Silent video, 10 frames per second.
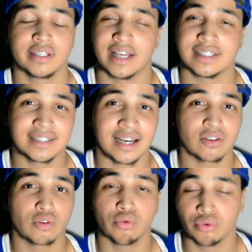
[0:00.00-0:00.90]
That's
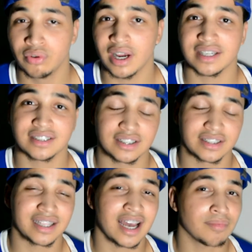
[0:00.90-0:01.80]
not cool. You guys should
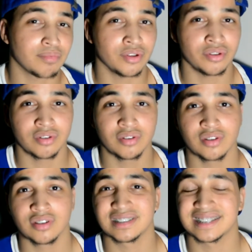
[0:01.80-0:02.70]
stop it.
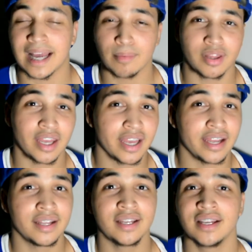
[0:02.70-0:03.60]
Stop the
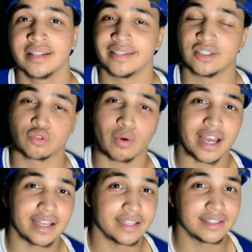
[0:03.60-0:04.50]
hate. The
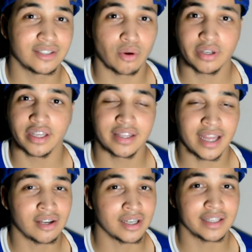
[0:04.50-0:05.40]
Swag Kids don't get
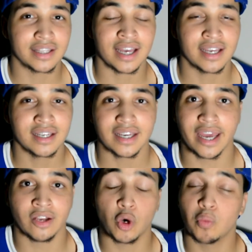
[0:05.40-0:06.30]
down like that.
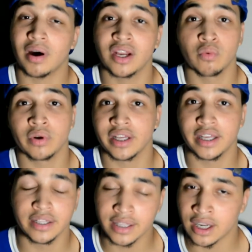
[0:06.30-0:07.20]
And nobody want to
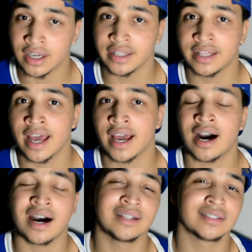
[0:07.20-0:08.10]
get down like that,
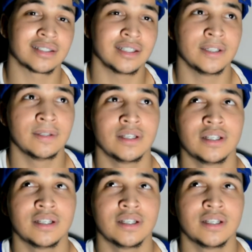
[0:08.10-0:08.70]
honestly.